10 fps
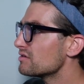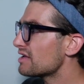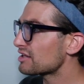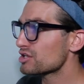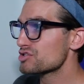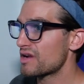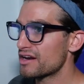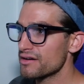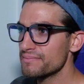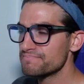
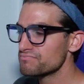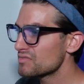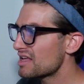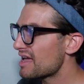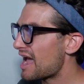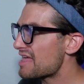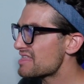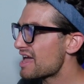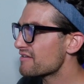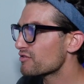Illustrator. And
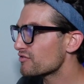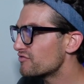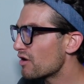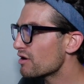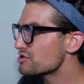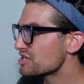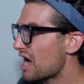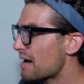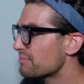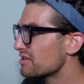then for
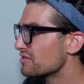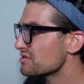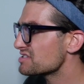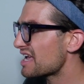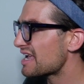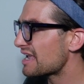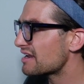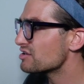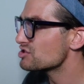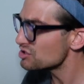Photoshop, they're saying
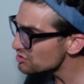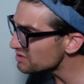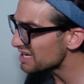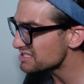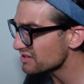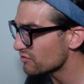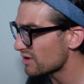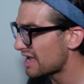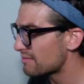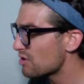two gigs of
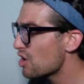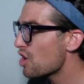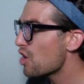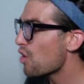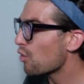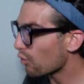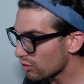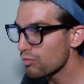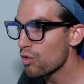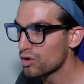RAM or
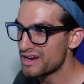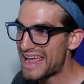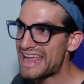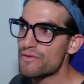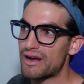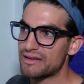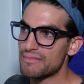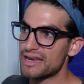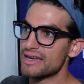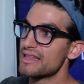more, eight
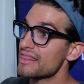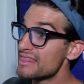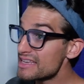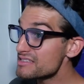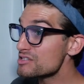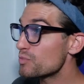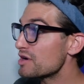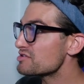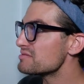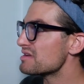recommended. This is
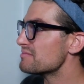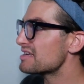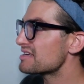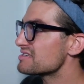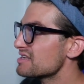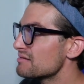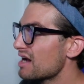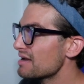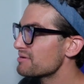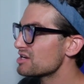weird to me because in
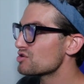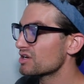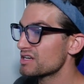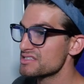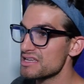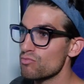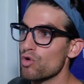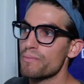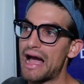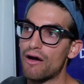my opinion, you're gonna see
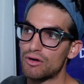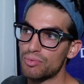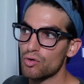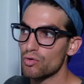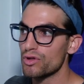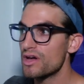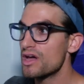more power pulled